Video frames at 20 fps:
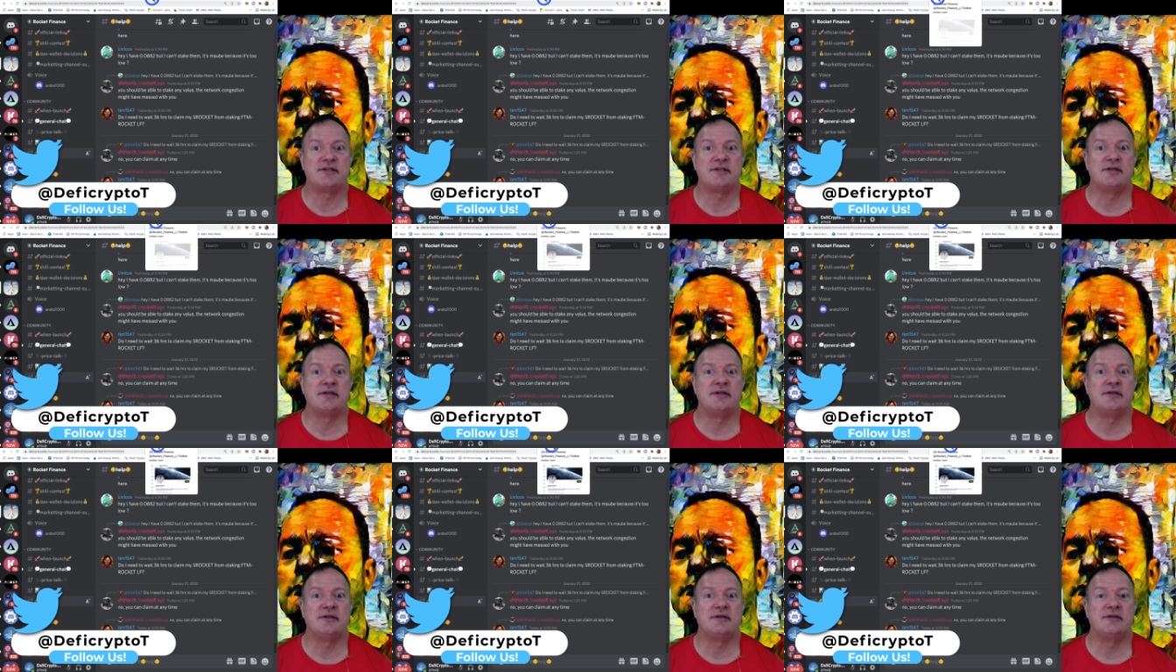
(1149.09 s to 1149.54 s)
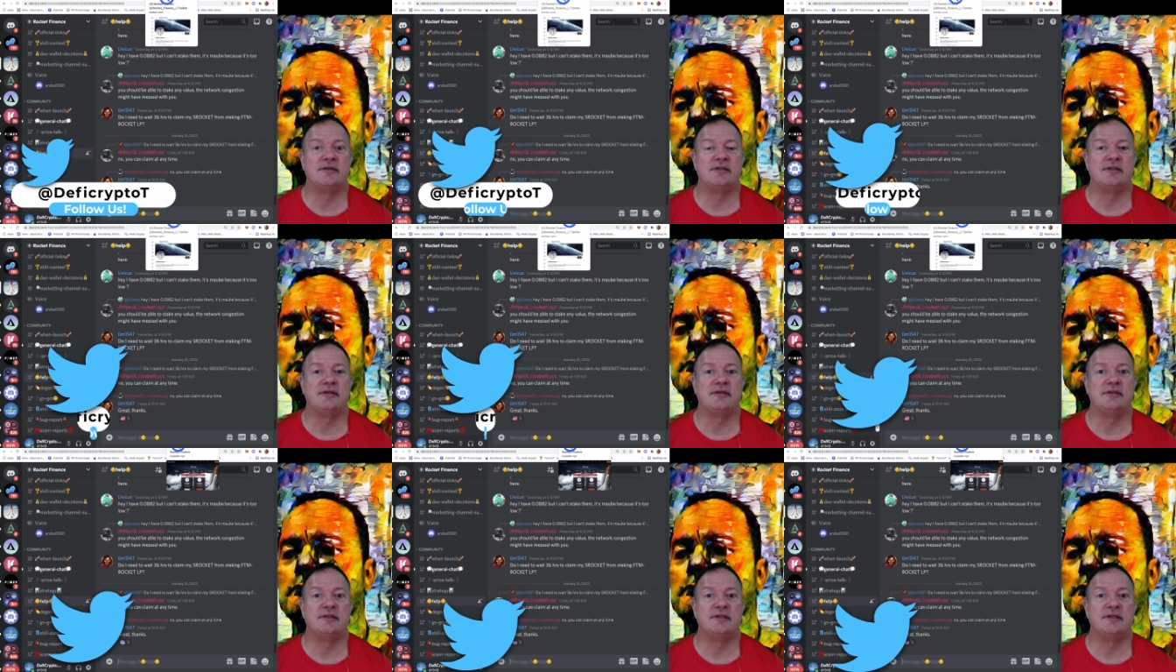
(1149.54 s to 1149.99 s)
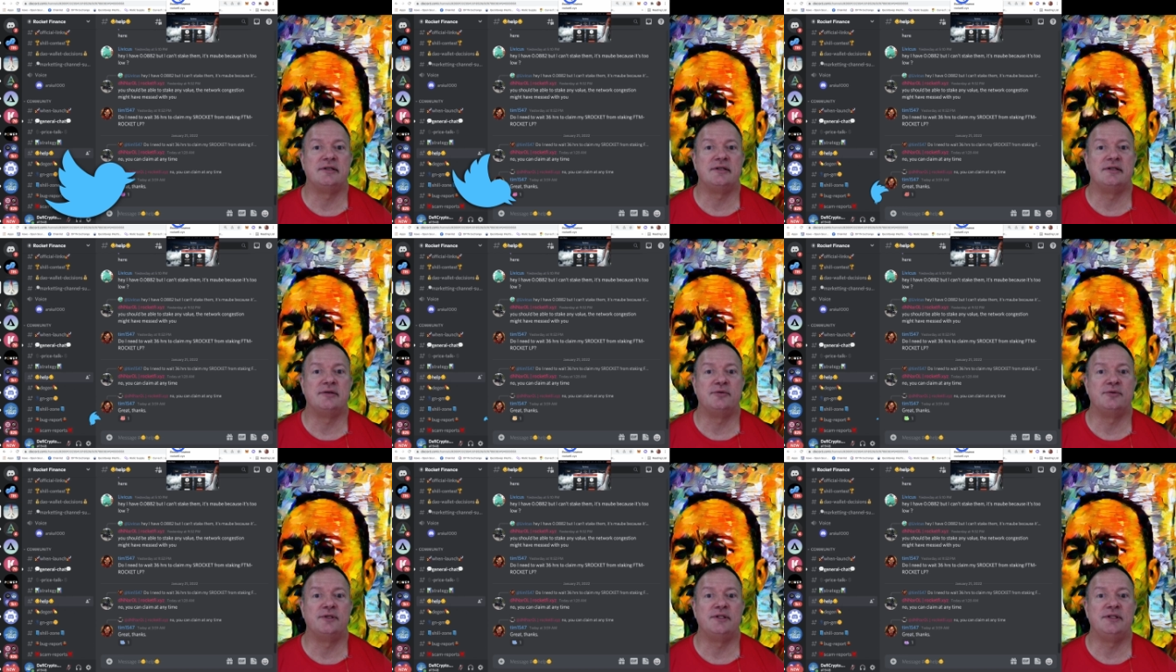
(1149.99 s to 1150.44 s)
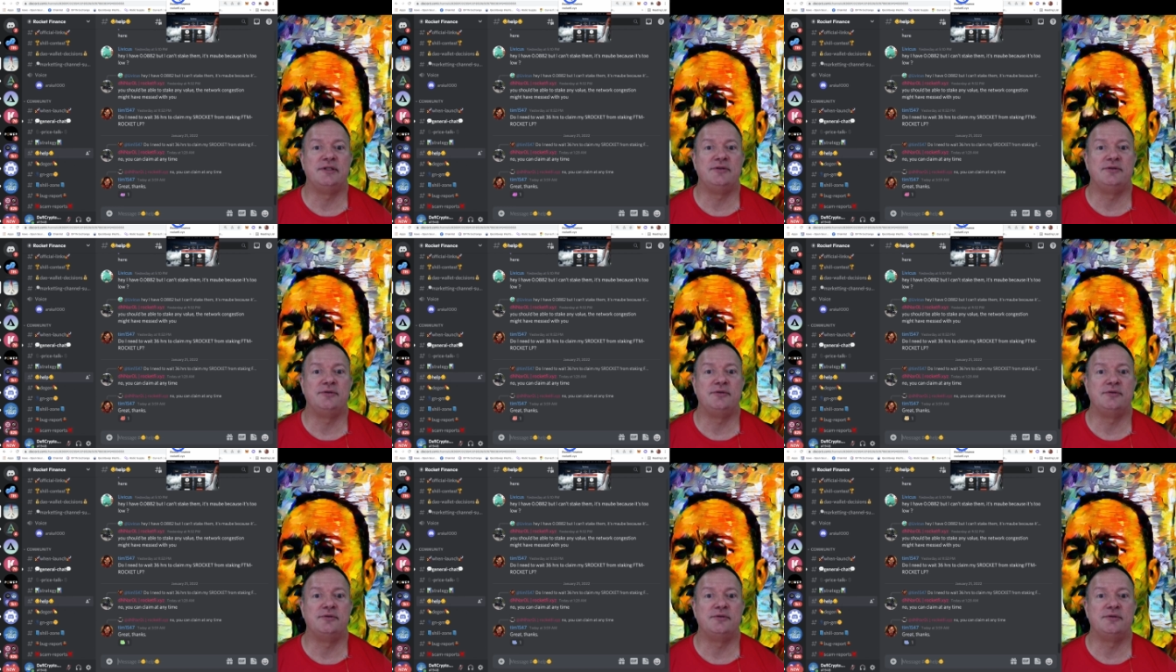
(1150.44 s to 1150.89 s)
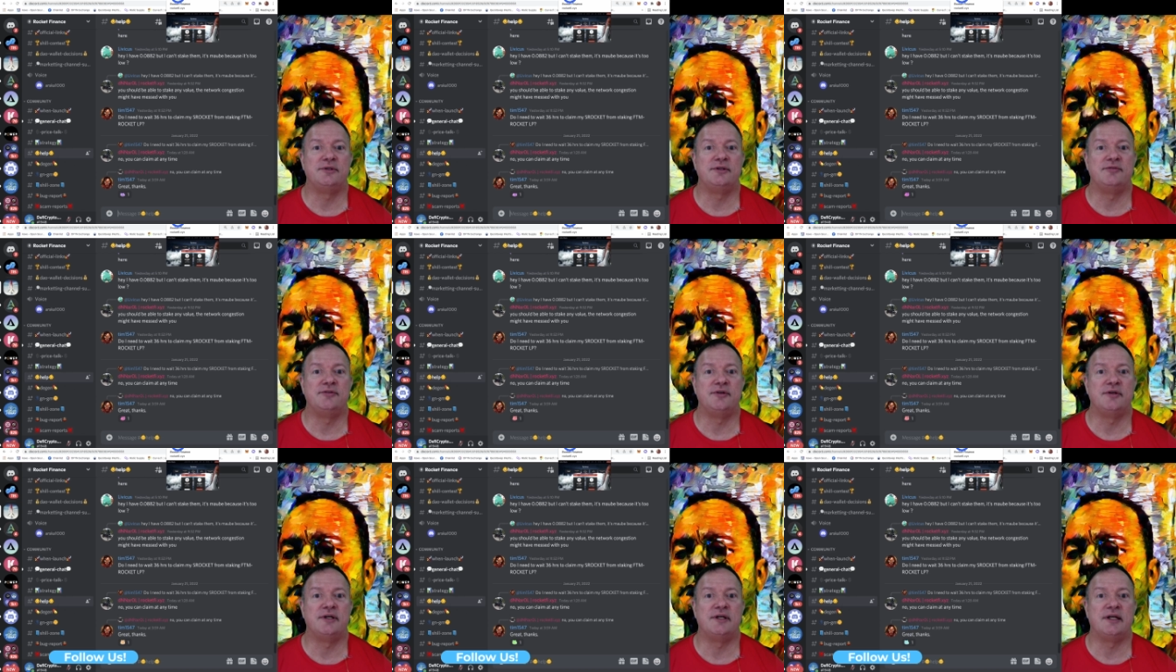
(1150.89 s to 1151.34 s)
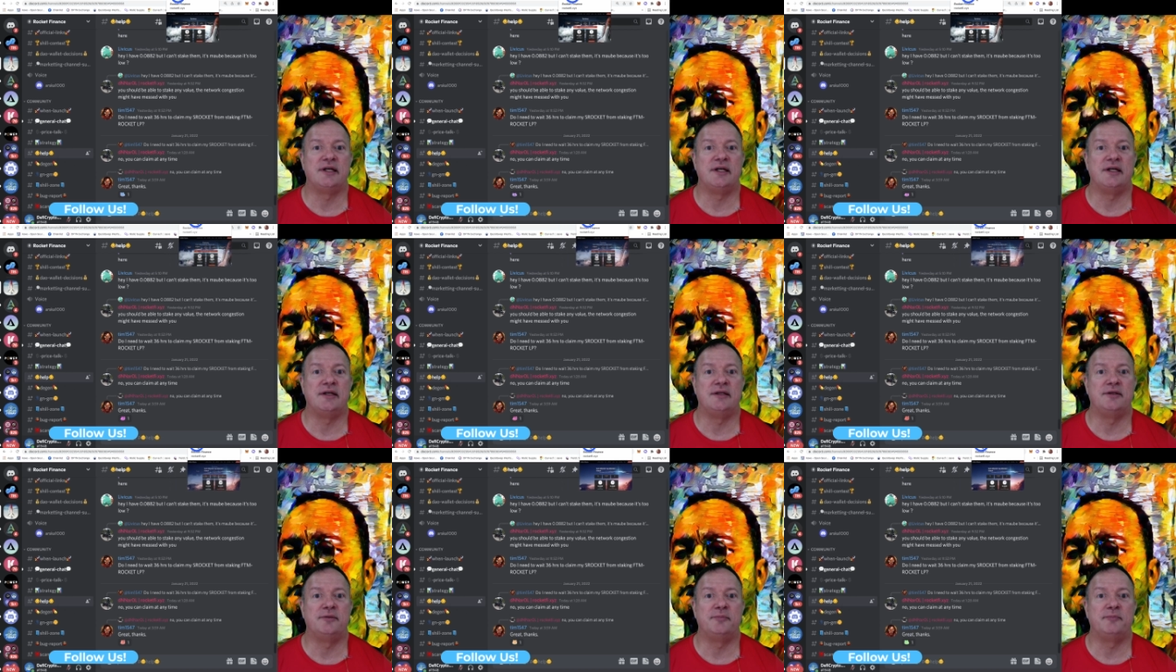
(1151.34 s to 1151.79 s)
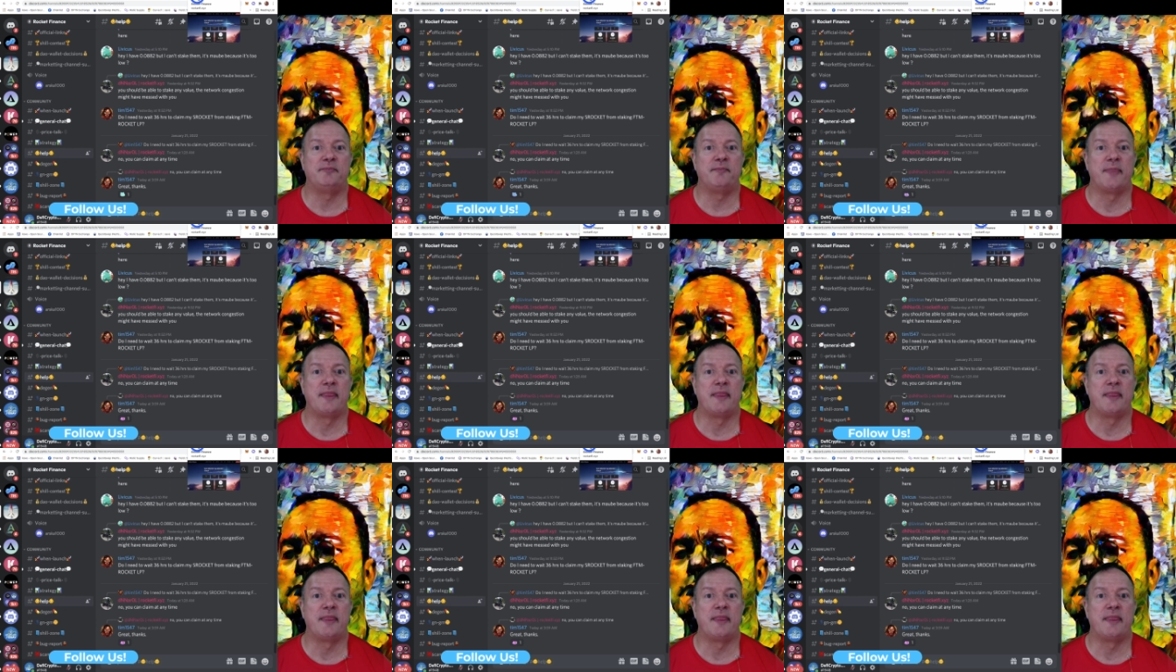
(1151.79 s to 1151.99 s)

they're ready to give you a hand.